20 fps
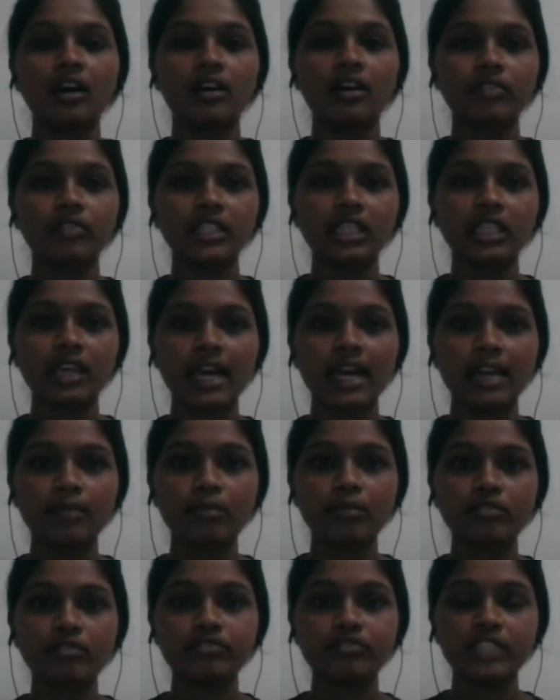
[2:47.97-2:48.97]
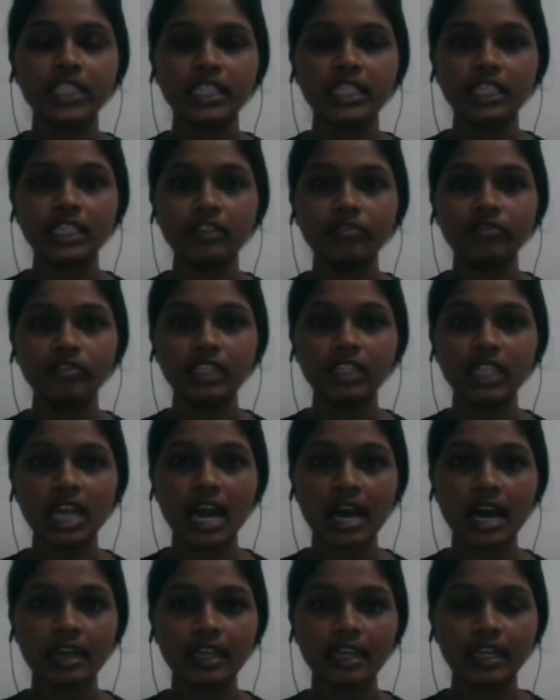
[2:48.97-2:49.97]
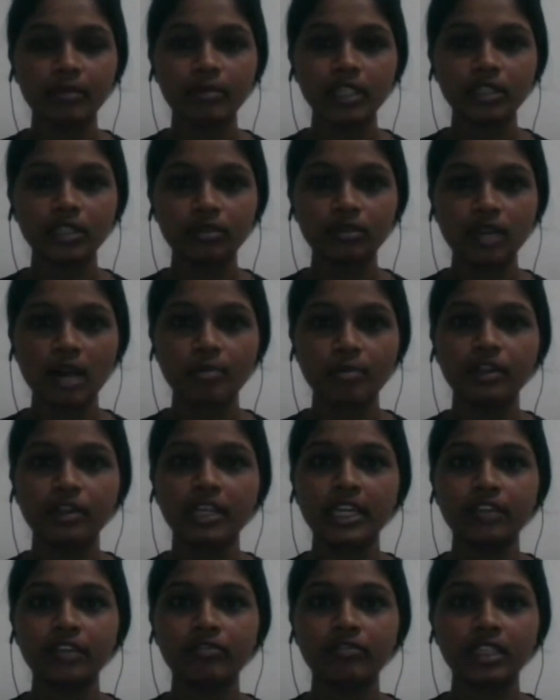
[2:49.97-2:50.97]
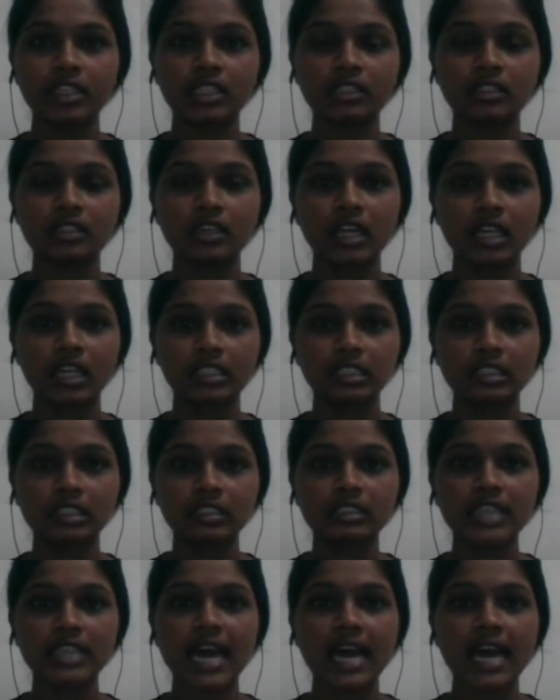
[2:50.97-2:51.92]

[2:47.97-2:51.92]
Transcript: With the help of GD, we are able to communicate with others,